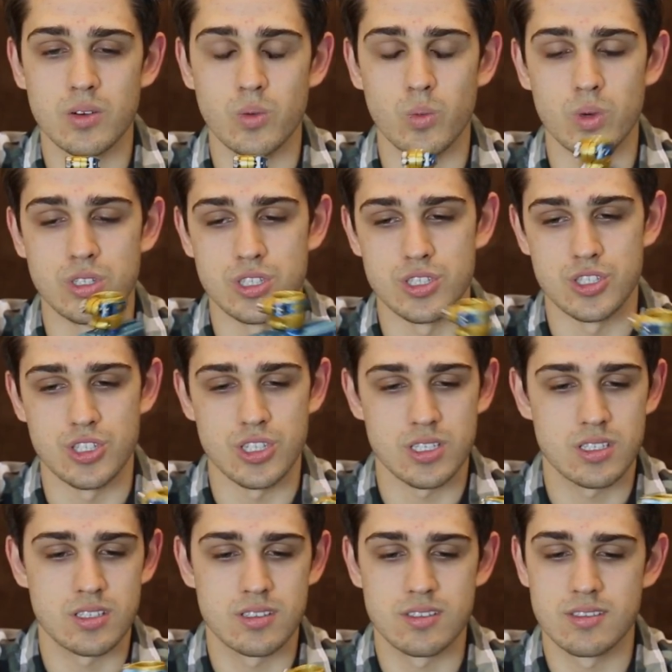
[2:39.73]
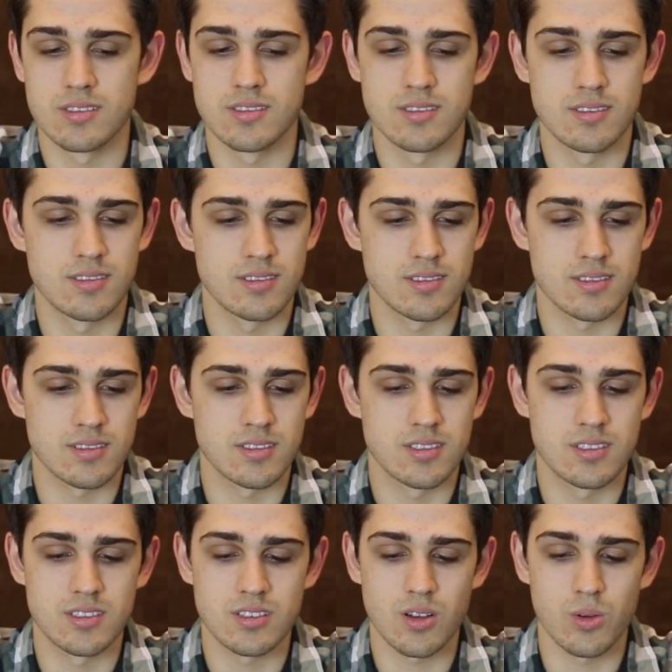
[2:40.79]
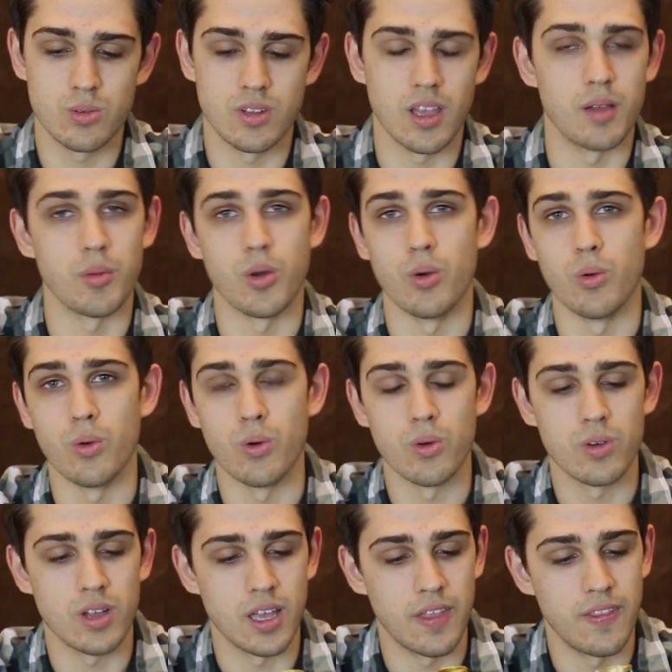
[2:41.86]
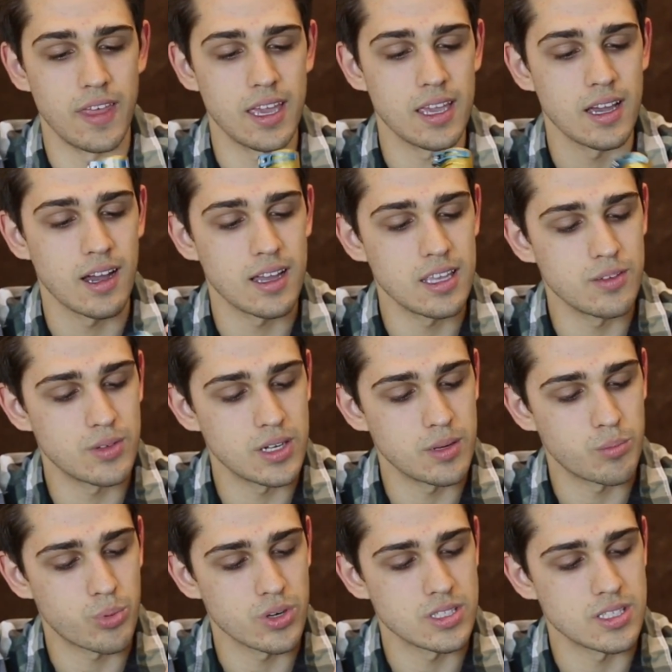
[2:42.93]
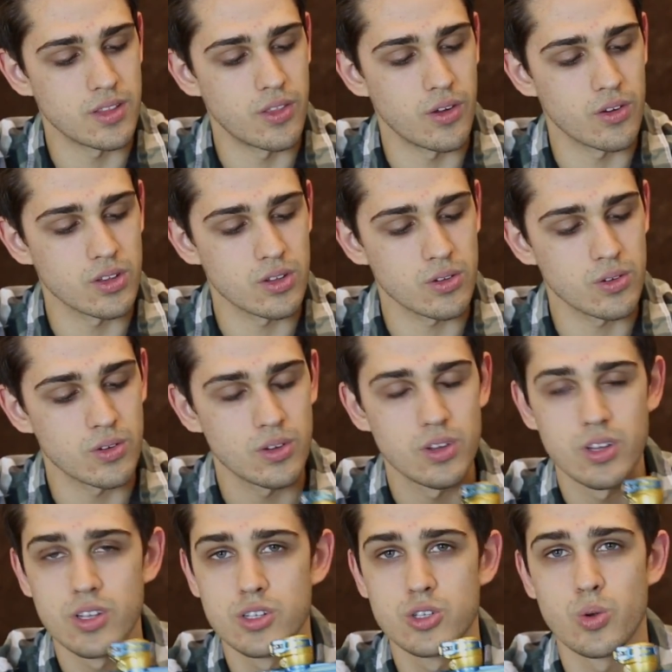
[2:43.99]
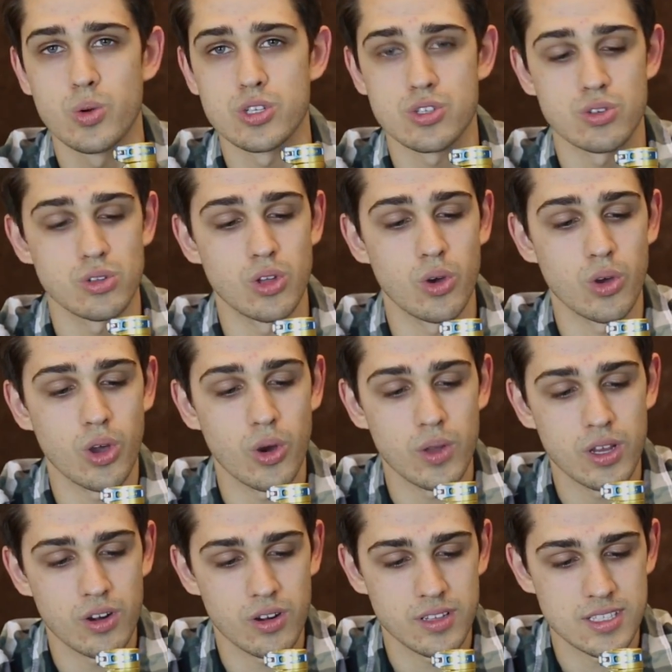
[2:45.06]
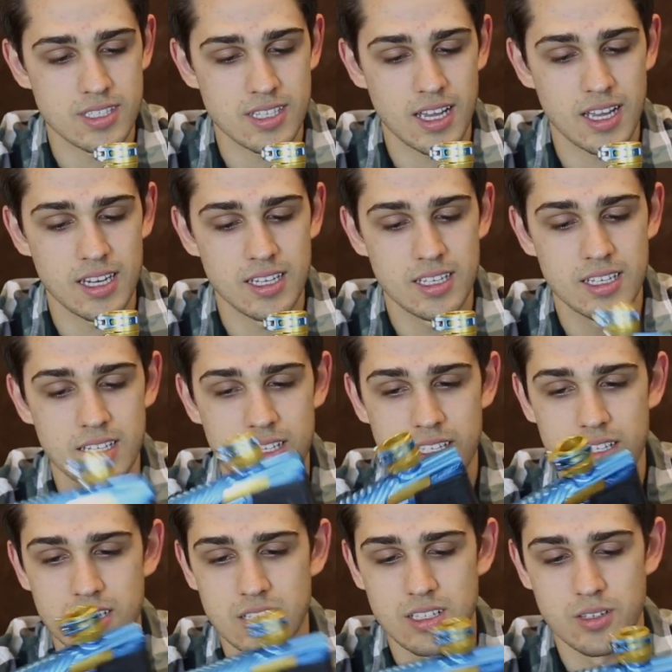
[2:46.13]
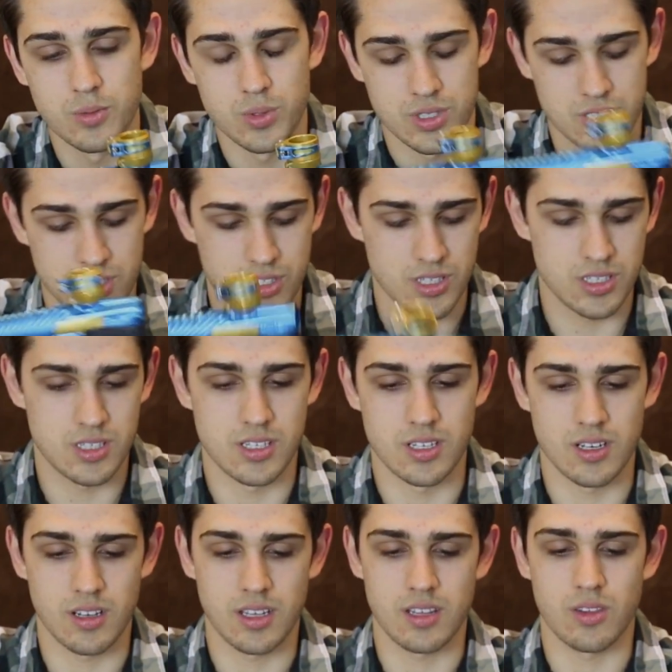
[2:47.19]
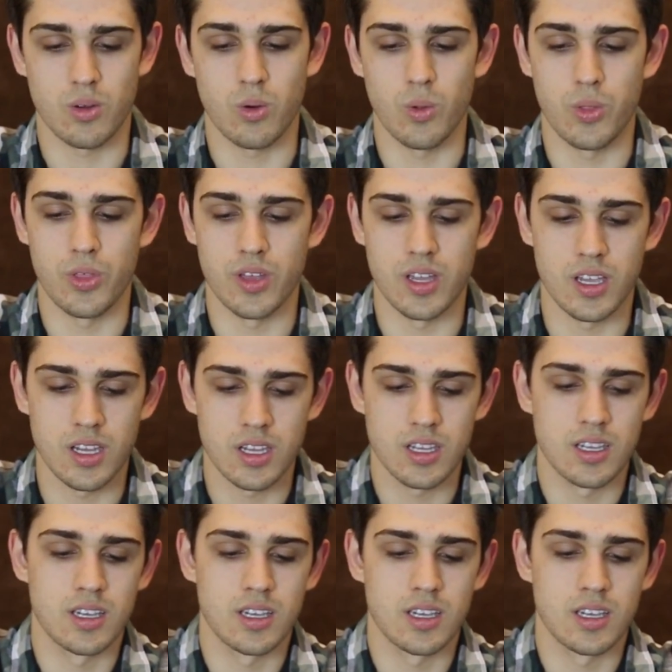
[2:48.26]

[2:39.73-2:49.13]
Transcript: which is just so damn cool, and they even printed their little Twister logo here on the side, which is just, here, I'll get the whole thing